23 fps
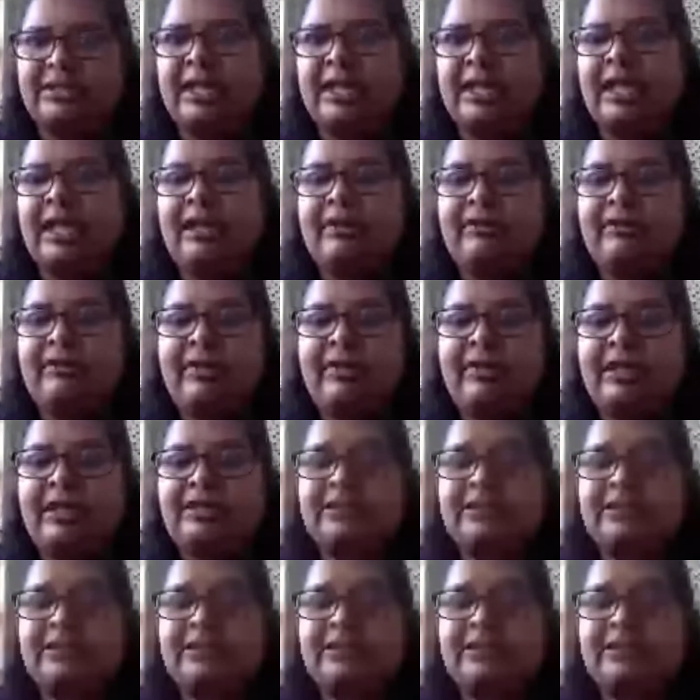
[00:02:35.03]
failing to
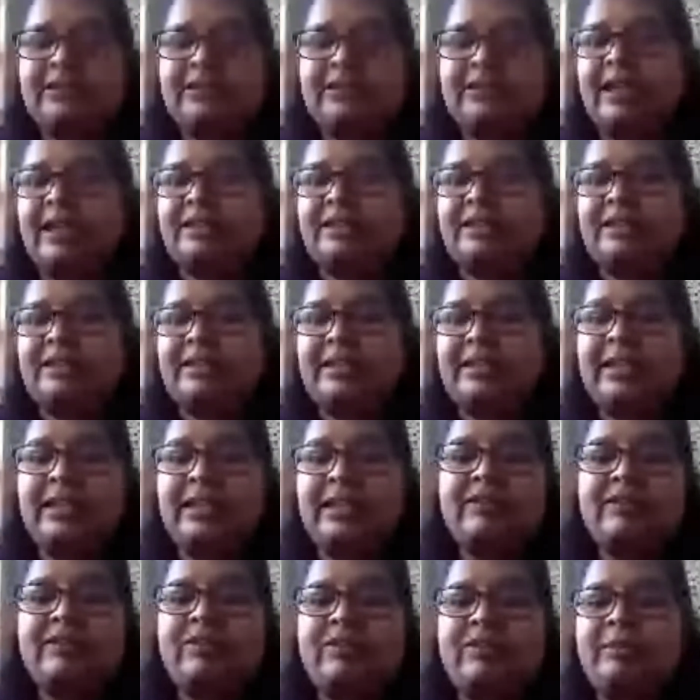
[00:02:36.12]
recognize that the
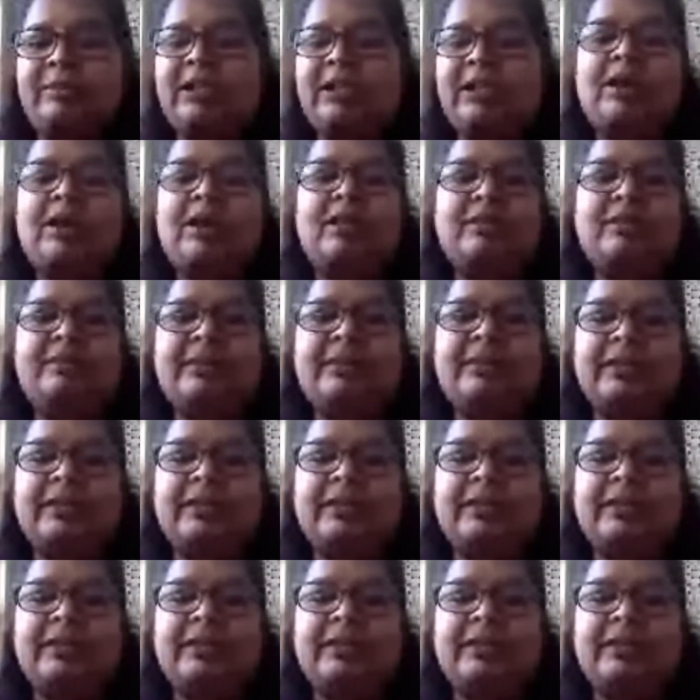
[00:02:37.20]
informal economy